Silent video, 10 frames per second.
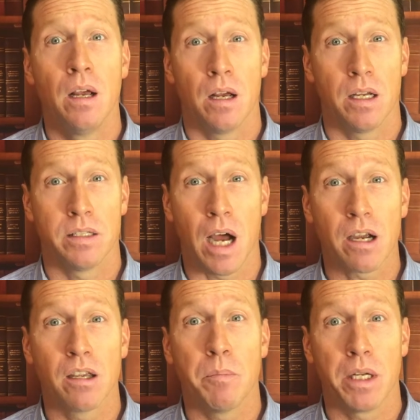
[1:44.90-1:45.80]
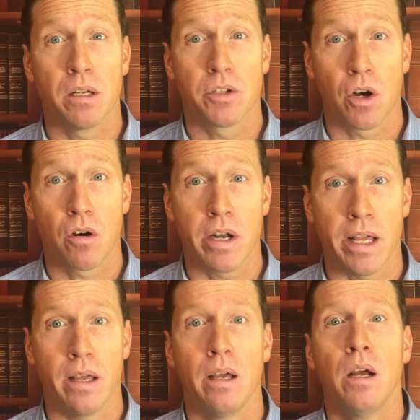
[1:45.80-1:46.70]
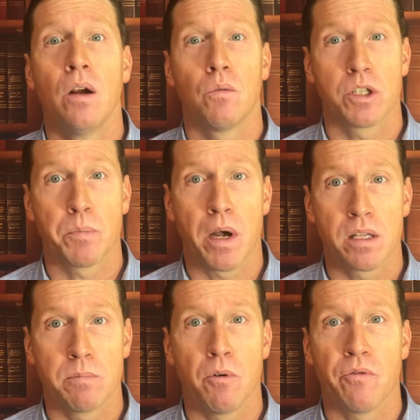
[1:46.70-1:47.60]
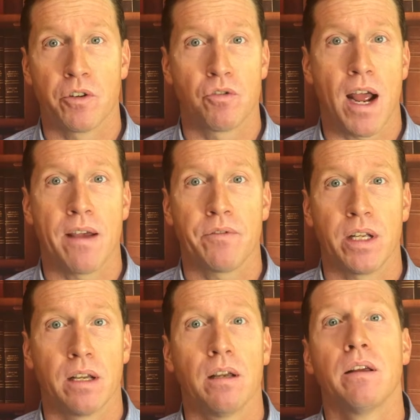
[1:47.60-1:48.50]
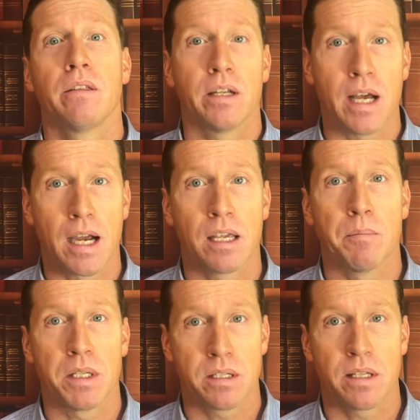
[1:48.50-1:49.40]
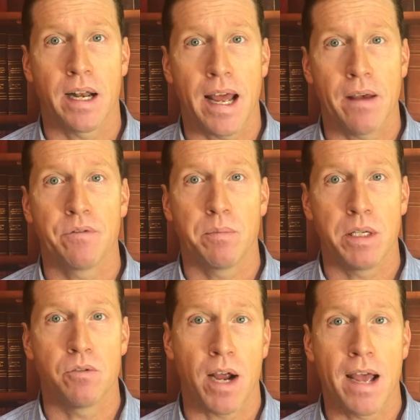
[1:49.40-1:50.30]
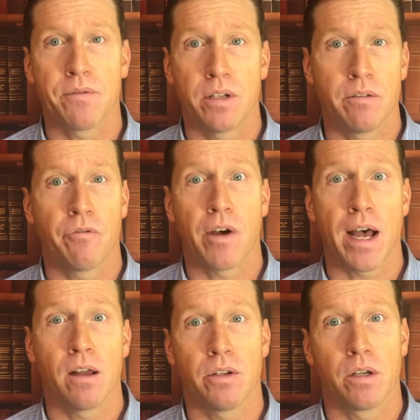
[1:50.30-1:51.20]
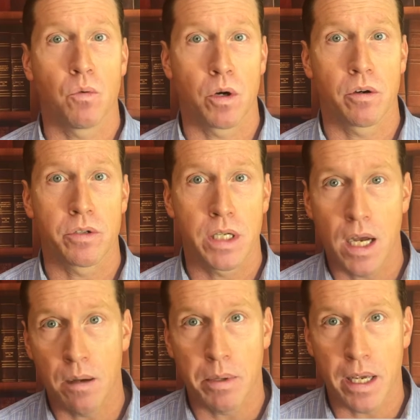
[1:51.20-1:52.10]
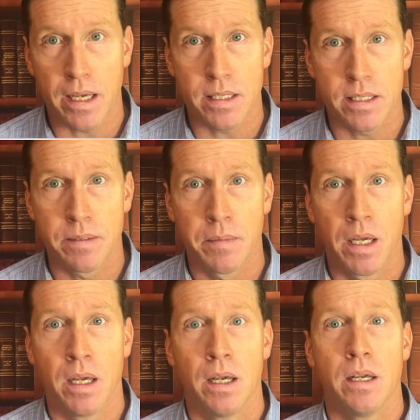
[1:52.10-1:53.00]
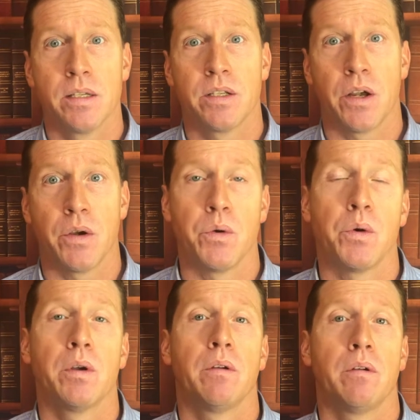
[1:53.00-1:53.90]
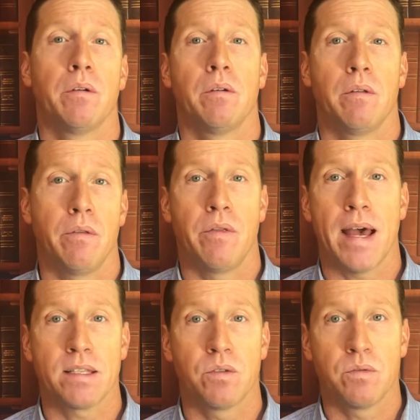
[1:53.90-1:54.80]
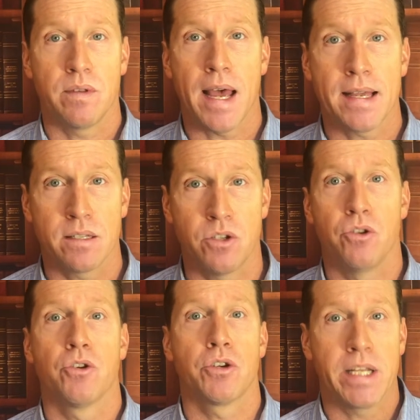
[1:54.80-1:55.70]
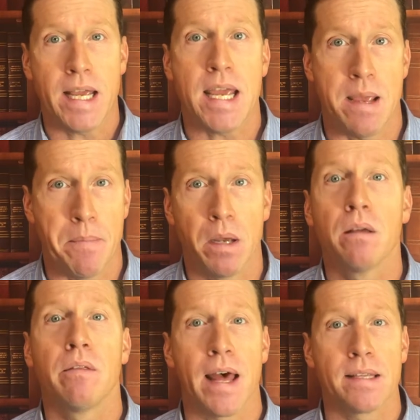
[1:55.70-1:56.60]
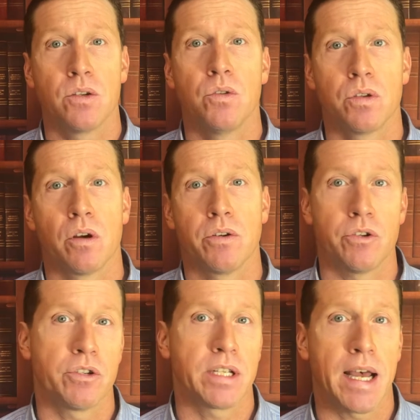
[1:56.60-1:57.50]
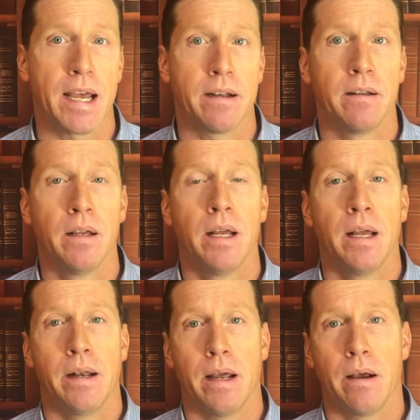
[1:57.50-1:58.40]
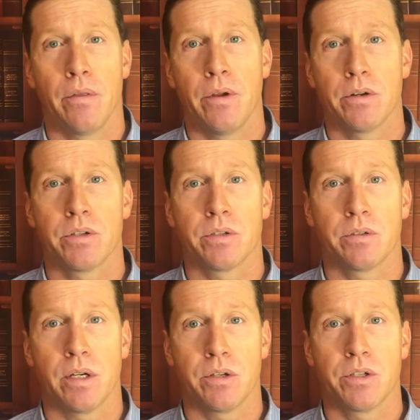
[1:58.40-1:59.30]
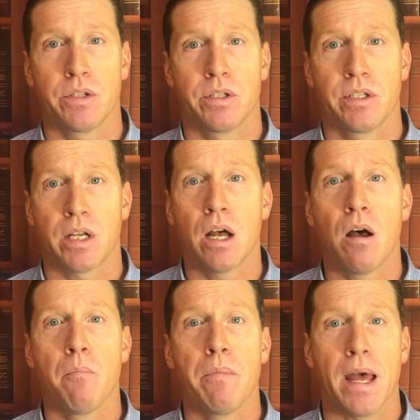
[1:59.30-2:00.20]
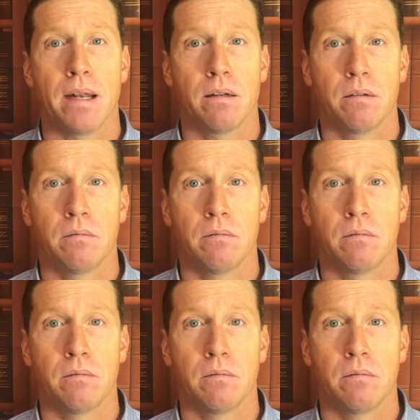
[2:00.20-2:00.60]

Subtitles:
a document attorney responsible for drafting the documents that have to be drafted and filed in a workers' comp case. So that's your team. That's who's on your side. Now there's some that,